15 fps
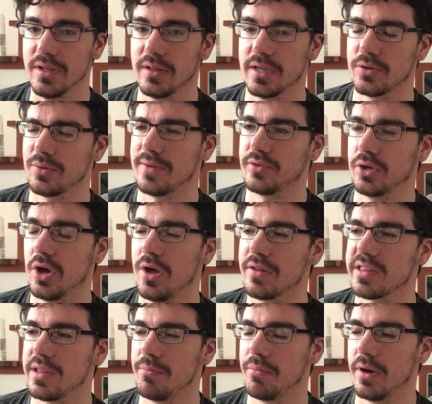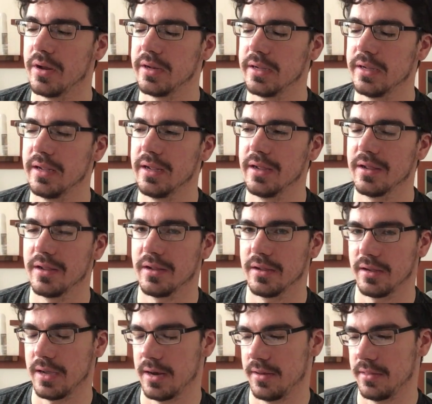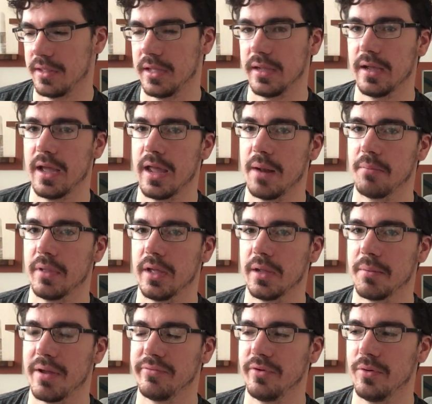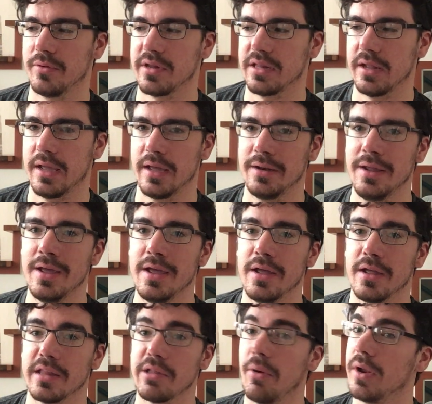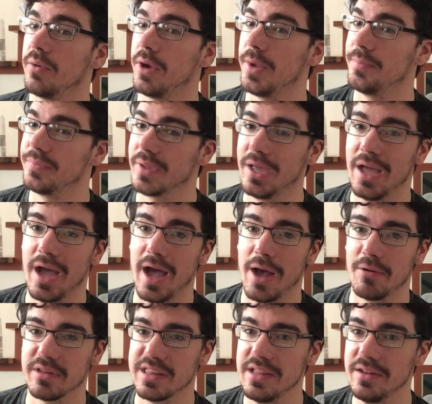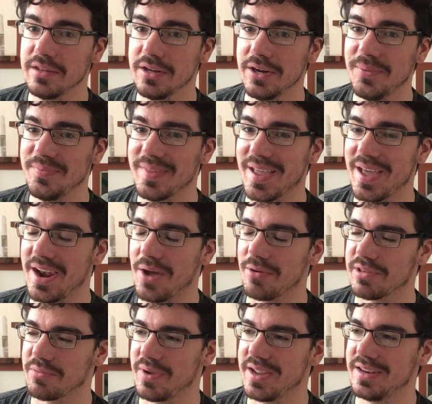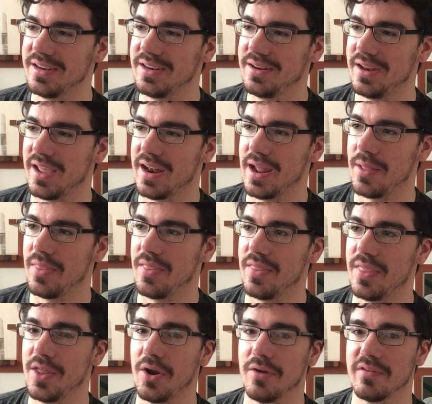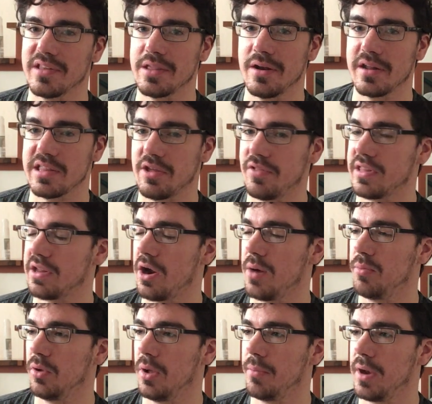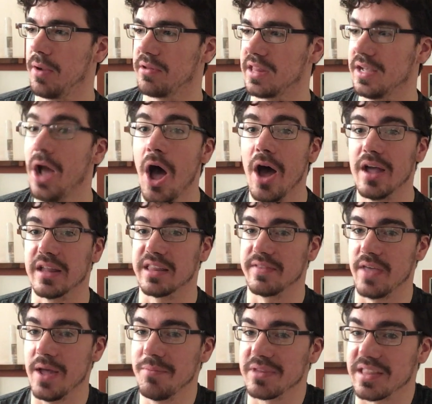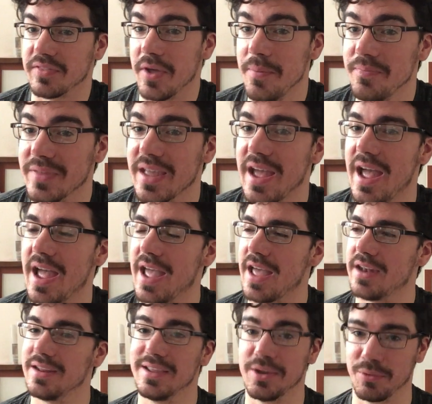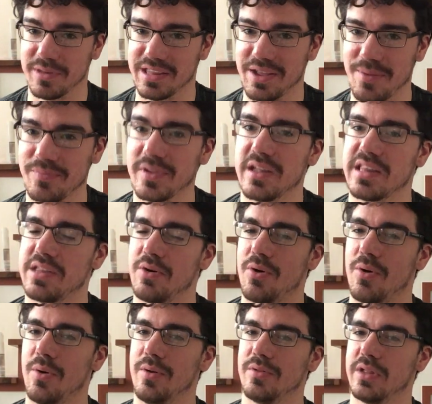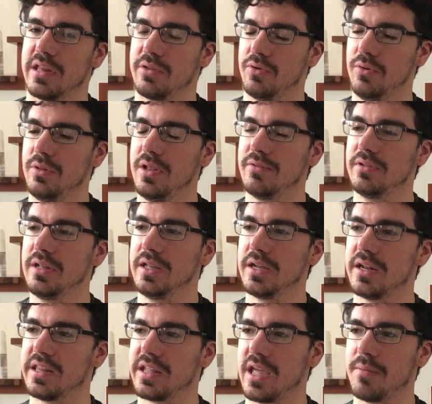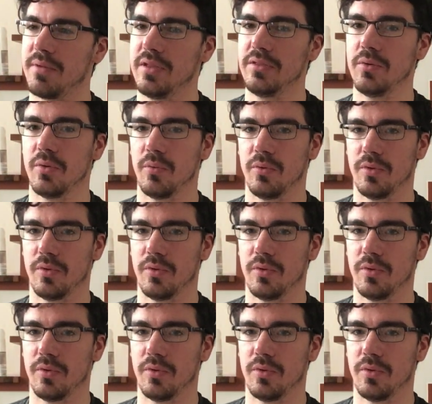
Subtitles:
Like, do I have to call somebody kind of thing? And I'm like, my phone's dead. So anyway, I was sitting there and I was waiting, and then all of a sudden I saw this car pull up and I was like, is it them? Is it them? And it was them. So these two lovely ladies came in.